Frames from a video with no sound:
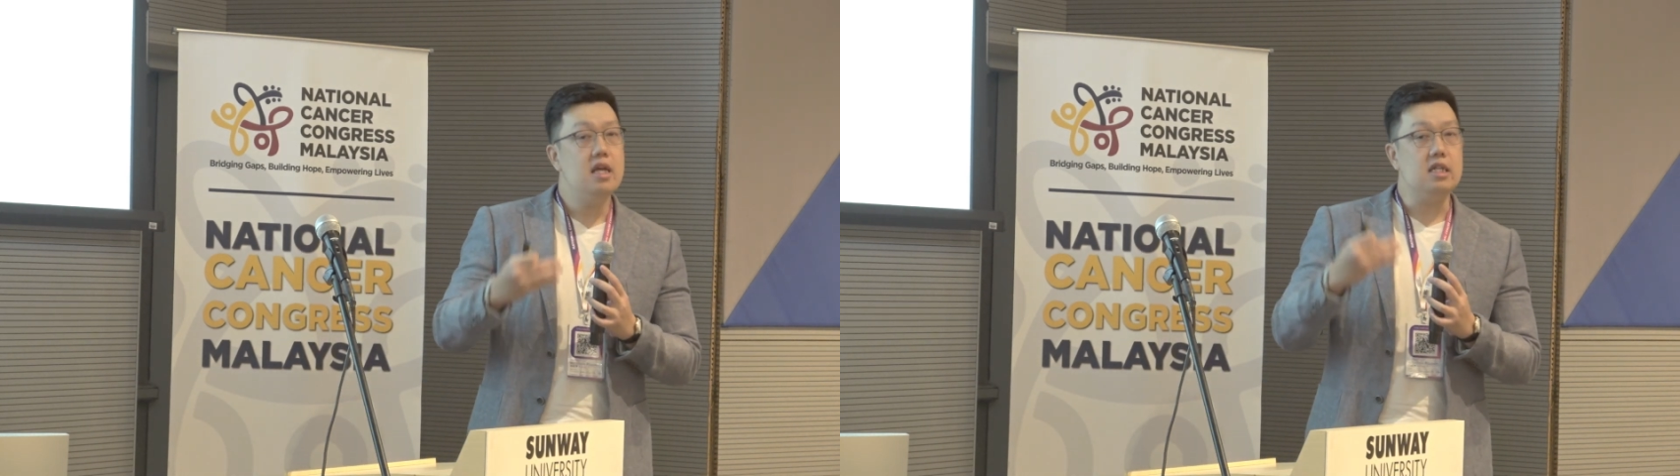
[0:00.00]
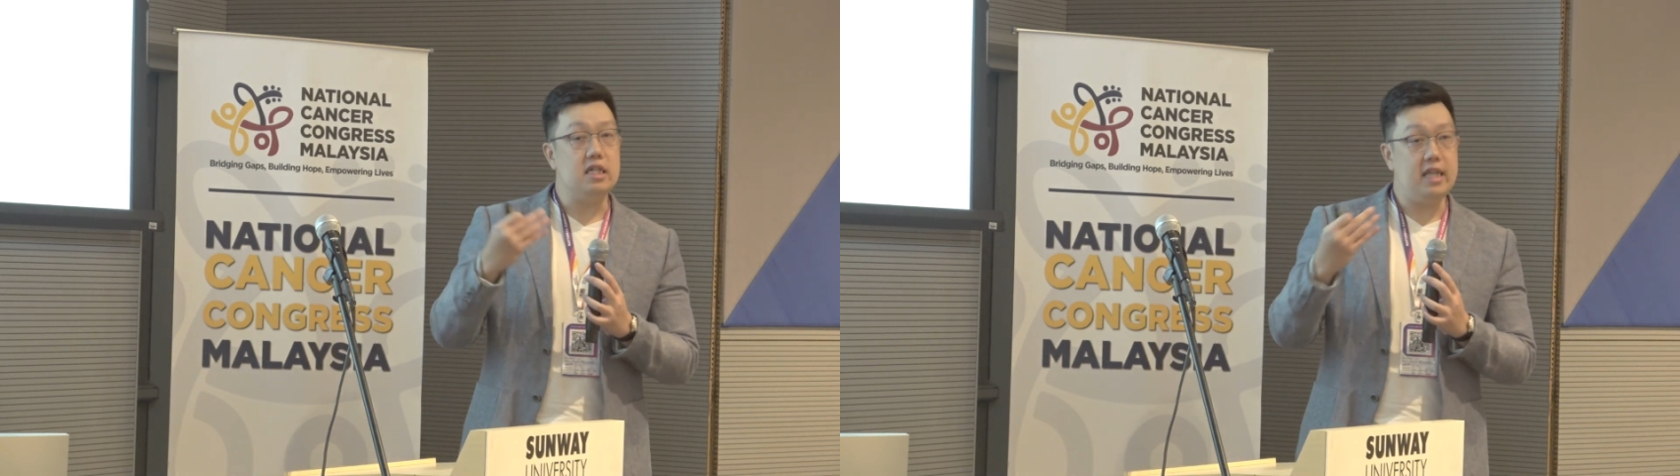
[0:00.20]

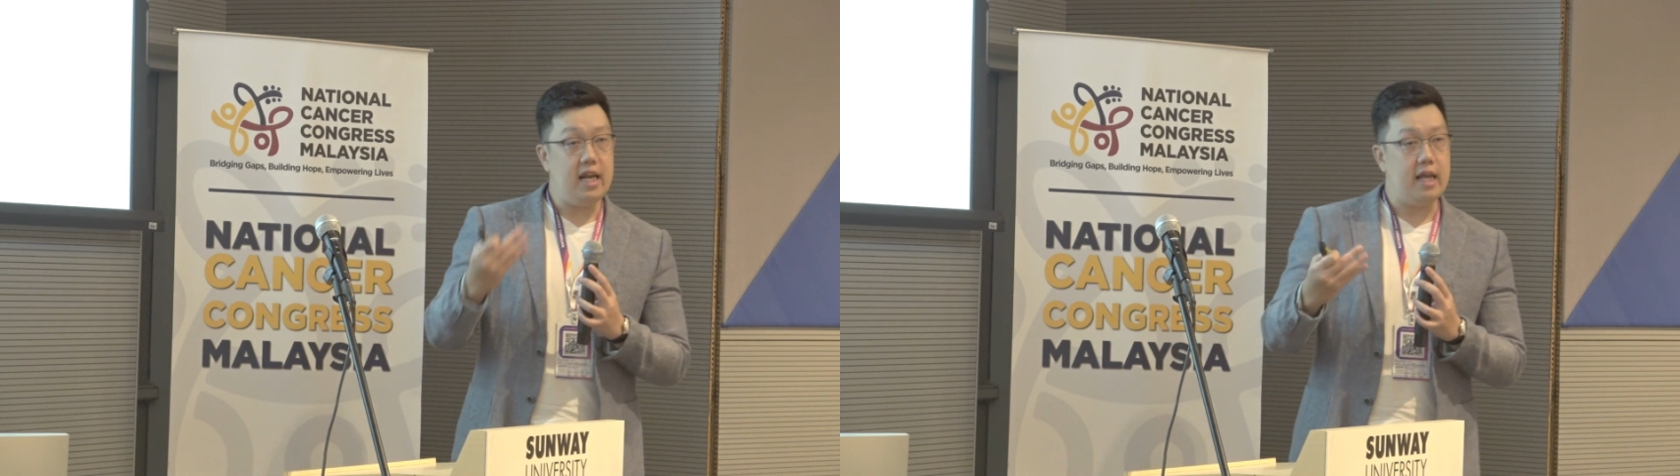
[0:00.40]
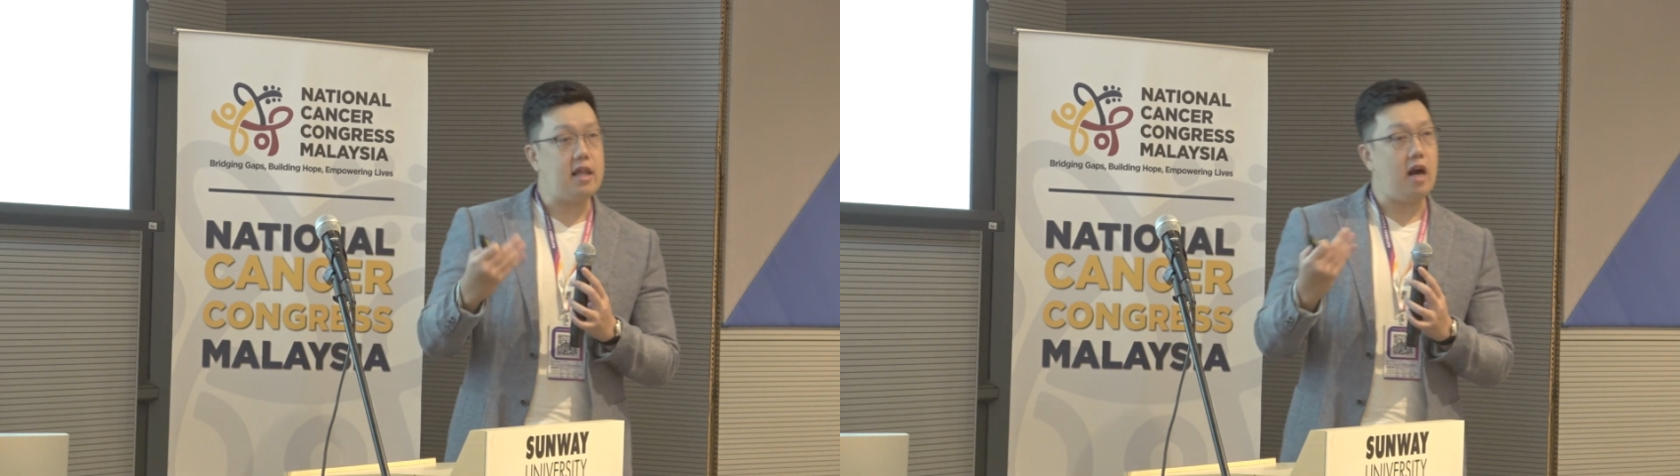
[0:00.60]
the day
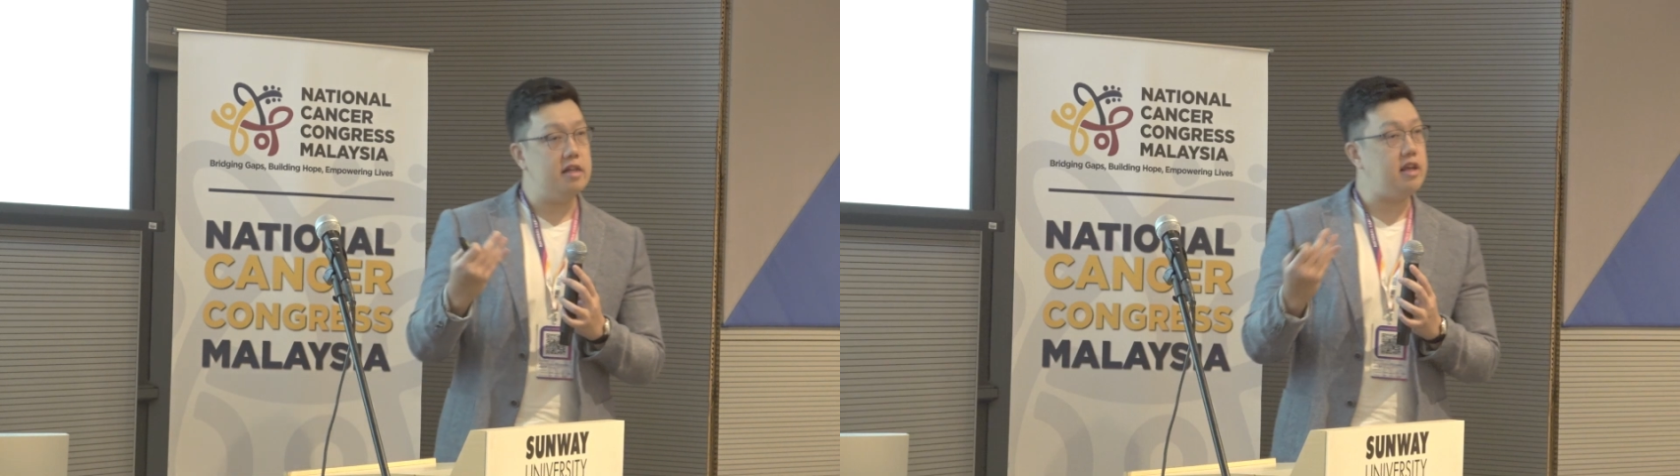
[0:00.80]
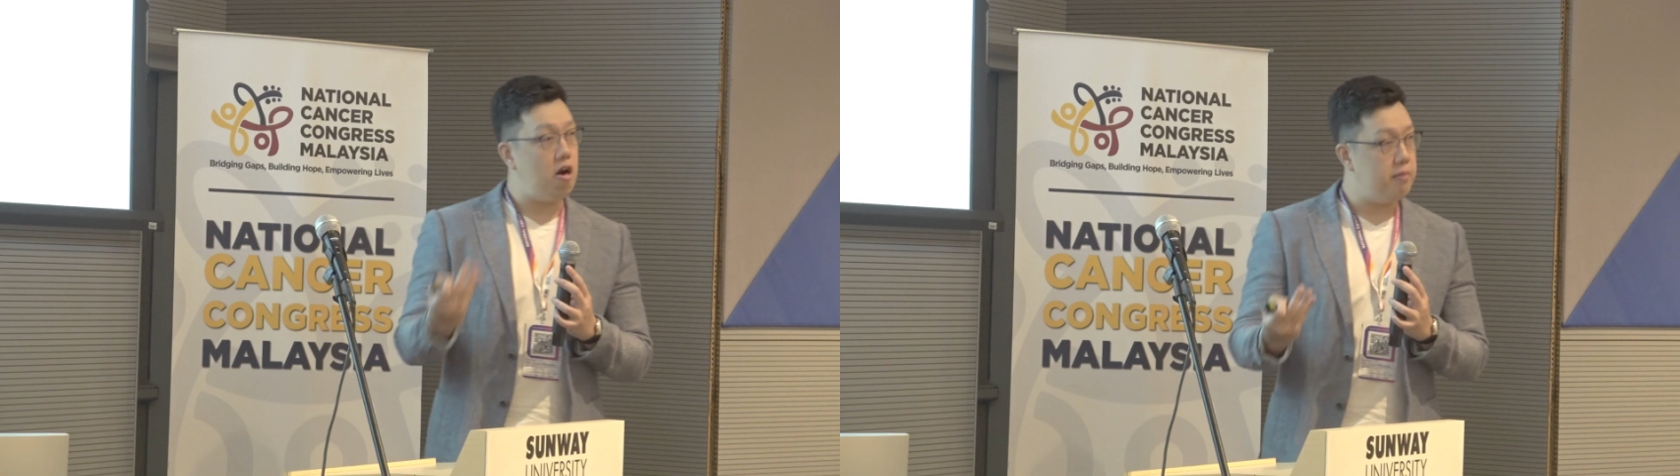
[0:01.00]
that
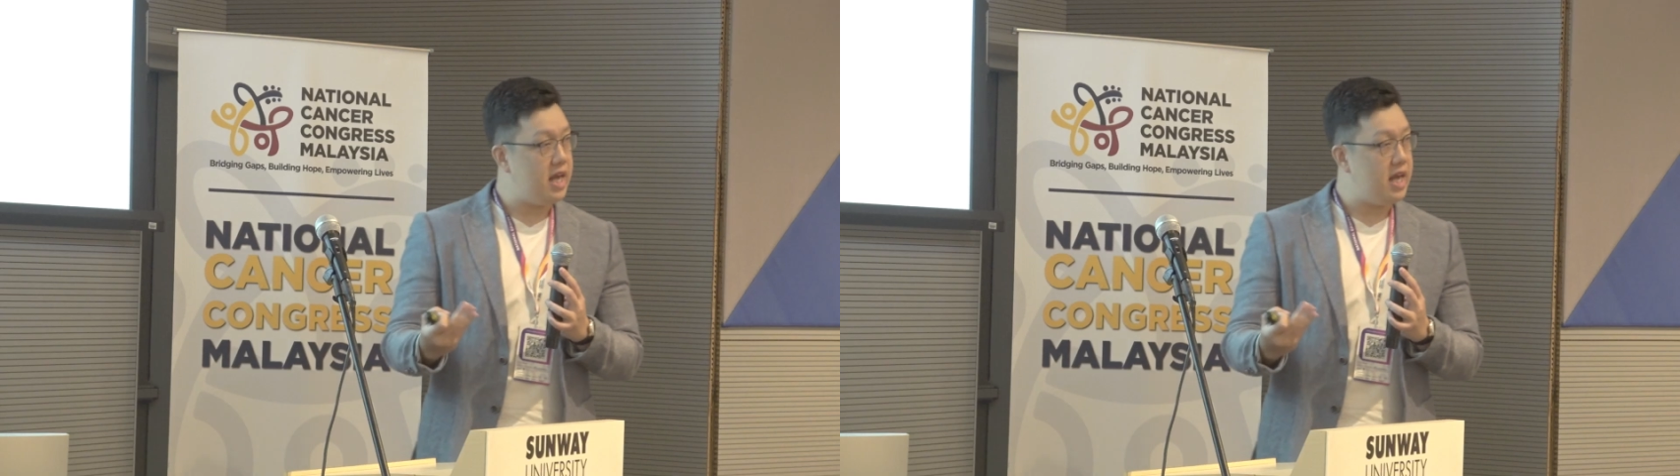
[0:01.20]
targeted therapy